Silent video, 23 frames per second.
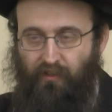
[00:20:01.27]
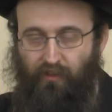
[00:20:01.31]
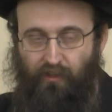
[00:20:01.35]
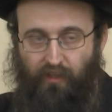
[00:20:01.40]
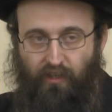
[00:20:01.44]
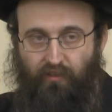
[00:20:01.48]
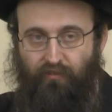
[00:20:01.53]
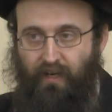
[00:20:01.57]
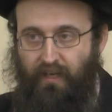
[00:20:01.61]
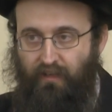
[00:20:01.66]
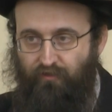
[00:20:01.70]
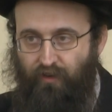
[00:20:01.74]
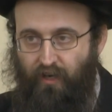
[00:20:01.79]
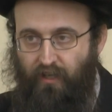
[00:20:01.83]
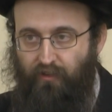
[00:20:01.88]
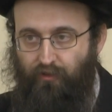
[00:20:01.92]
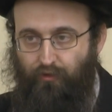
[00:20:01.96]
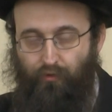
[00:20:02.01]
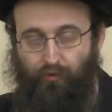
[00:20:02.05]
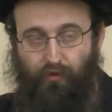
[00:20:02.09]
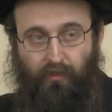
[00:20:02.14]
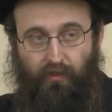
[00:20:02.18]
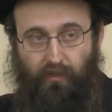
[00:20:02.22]
you could already run
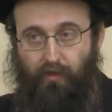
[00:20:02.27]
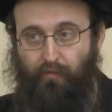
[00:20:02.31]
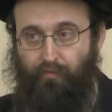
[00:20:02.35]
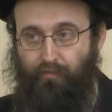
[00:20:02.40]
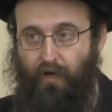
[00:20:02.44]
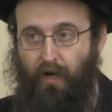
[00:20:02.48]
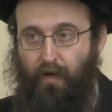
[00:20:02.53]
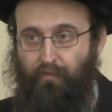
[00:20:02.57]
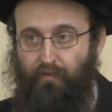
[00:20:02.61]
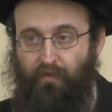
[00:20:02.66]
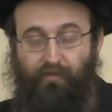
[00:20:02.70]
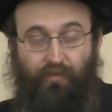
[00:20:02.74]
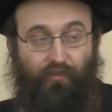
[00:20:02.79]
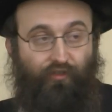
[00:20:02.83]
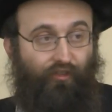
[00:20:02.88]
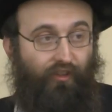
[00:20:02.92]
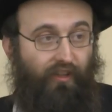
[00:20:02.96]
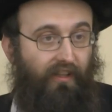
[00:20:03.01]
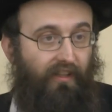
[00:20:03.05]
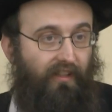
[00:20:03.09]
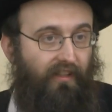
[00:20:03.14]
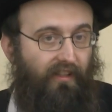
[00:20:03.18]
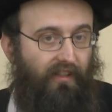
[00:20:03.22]
into a problem of a
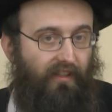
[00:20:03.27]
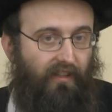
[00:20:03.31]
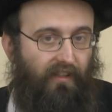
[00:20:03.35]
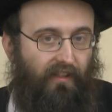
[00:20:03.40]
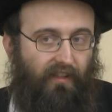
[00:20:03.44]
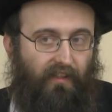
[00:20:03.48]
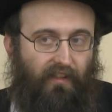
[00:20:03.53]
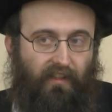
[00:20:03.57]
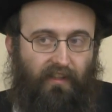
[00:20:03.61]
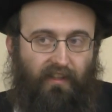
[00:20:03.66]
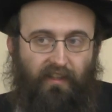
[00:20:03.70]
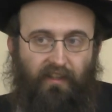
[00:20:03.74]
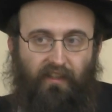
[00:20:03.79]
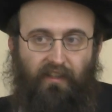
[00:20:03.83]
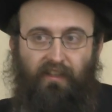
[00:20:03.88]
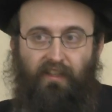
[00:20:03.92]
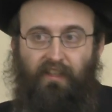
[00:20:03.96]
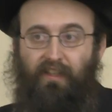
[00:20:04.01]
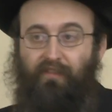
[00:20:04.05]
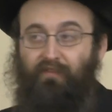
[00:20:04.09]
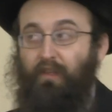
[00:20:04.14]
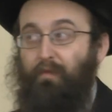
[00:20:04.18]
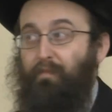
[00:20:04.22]
shear.
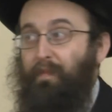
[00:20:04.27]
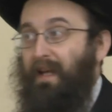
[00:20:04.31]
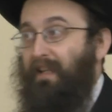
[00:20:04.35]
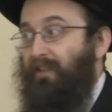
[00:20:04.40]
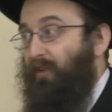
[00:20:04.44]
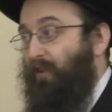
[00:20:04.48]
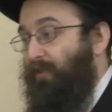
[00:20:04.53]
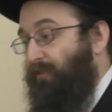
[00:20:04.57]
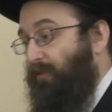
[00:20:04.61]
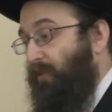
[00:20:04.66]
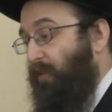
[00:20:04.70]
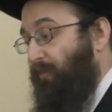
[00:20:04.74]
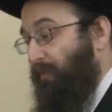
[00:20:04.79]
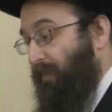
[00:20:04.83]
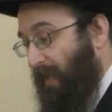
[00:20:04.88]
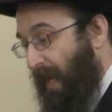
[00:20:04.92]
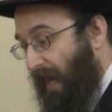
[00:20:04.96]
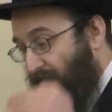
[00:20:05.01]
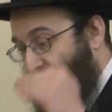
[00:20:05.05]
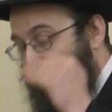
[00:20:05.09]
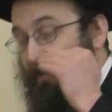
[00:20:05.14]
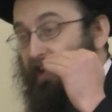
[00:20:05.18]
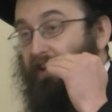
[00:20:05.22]
Depends also if it
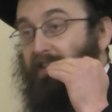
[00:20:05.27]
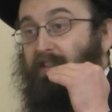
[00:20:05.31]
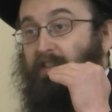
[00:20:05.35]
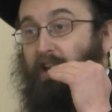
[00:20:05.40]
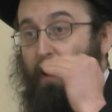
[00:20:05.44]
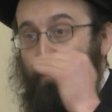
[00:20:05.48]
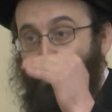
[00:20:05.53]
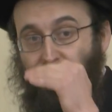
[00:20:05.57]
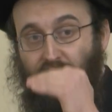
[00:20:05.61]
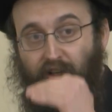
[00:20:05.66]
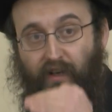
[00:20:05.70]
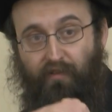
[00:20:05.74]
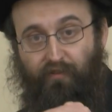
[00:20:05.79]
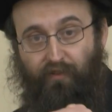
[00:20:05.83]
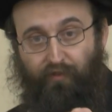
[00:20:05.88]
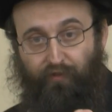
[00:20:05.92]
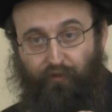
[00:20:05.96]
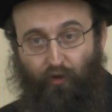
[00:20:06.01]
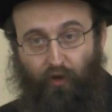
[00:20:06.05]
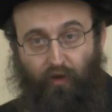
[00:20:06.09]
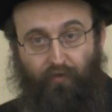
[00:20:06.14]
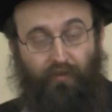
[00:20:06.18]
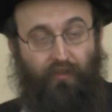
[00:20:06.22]
actually gets stopped on every
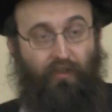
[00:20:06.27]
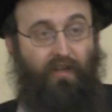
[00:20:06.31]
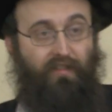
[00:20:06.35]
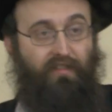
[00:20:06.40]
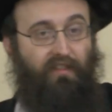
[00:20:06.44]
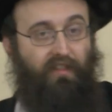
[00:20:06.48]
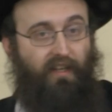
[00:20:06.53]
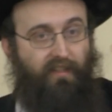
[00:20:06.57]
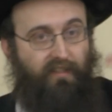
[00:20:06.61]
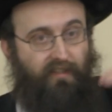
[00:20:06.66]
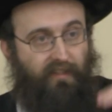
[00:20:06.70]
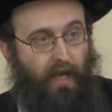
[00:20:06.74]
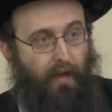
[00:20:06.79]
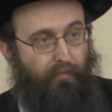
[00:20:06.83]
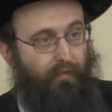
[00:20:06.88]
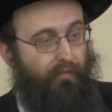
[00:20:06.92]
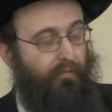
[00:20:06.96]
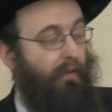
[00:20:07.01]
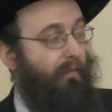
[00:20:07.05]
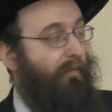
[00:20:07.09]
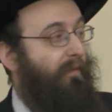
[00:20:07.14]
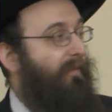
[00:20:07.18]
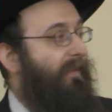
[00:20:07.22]
floor. If it doesn't get stopped,
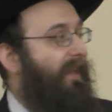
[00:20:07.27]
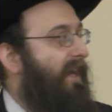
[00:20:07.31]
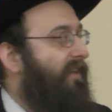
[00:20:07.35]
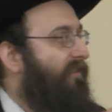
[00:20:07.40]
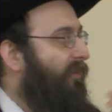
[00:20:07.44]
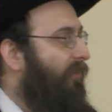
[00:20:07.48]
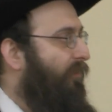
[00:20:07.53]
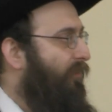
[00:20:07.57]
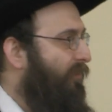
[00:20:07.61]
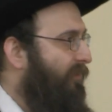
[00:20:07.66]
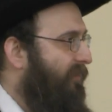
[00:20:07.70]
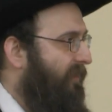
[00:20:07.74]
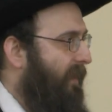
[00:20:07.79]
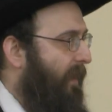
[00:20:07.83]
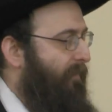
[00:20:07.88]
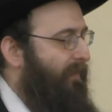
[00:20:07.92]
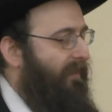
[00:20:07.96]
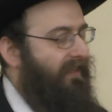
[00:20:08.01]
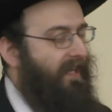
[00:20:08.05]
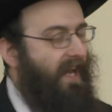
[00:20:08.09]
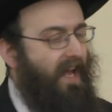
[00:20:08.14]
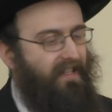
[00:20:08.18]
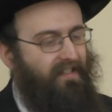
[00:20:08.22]
if people from outside could stop
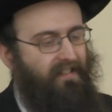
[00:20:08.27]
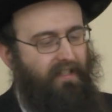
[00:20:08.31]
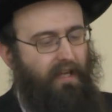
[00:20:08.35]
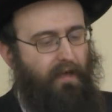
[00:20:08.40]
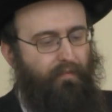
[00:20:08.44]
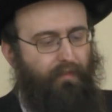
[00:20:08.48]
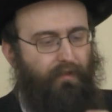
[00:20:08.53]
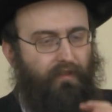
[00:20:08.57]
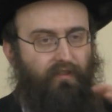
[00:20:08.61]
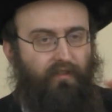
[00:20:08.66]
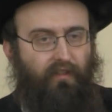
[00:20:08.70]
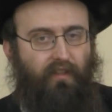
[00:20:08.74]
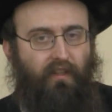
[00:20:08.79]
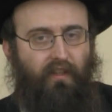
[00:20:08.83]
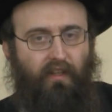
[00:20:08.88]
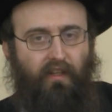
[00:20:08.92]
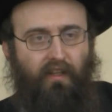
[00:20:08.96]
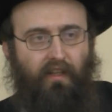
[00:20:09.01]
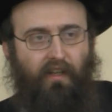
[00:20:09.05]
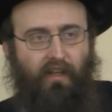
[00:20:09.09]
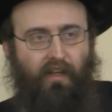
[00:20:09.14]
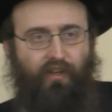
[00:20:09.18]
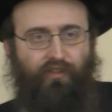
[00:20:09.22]
it, can't stop it.
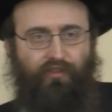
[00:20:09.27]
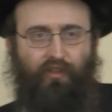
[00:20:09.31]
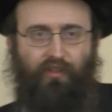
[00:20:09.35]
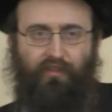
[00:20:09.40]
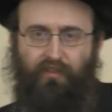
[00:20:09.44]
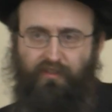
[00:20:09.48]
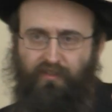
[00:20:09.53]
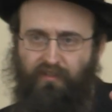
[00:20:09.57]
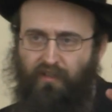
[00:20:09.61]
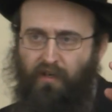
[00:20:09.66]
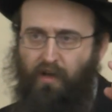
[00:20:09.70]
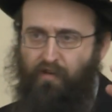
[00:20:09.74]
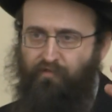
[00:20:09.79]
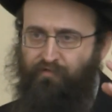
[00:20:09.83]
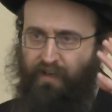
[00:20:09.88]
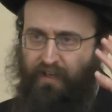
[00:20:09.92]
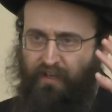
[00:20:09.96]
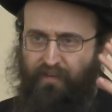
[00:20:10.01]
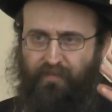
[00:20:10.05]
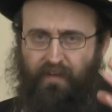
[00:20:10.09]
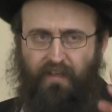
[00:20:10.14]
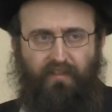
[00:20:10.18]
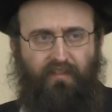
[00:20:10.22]
So this is a
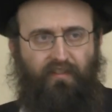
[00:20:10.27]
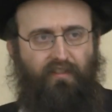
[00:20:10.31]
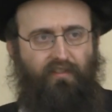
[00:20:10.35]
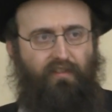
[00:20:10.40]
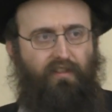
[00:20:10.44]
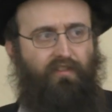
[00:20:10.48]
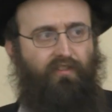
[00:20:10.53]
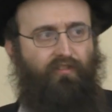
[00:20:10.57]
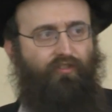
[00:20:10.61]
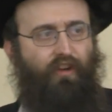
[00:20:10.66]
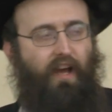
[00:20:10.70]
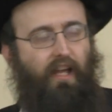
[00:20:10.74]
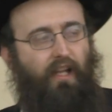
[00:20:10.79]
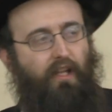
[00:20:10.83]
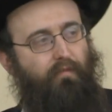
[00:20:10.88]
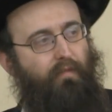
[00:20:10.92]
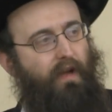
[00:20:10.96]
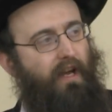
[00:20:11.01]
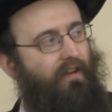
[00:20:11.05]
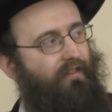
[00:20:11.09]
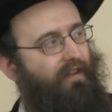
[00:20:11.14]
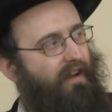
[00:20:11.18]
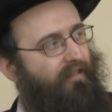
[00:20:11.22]
very, very serious shaila.
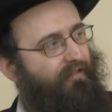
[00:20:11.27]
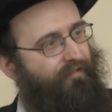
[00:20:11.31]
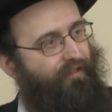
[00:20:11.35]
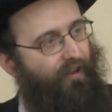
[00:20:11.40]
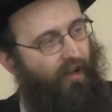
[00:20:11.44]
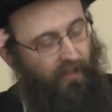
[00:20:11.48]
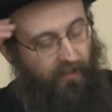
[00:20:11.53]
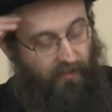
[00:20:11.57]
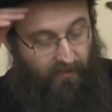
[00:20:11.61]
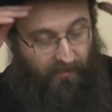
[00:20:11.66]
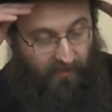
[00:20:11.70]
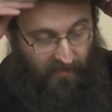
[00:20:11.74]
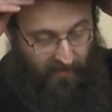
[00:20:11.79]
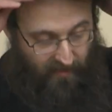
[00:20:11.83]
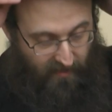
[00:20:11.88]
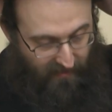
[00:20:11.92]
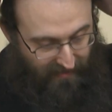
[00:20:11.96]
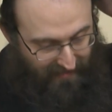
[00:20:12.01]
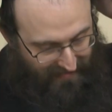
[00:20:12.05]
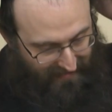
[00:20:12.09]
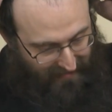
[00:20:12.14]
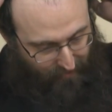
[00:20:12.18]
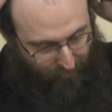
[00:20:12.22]
My grandfather
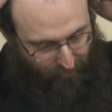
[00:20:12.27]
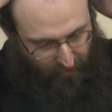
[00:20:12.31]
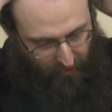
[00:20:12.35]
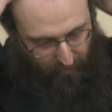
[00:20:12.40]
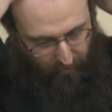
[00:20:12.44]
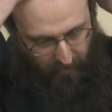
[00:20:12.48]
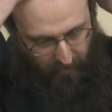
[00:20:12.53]
seems to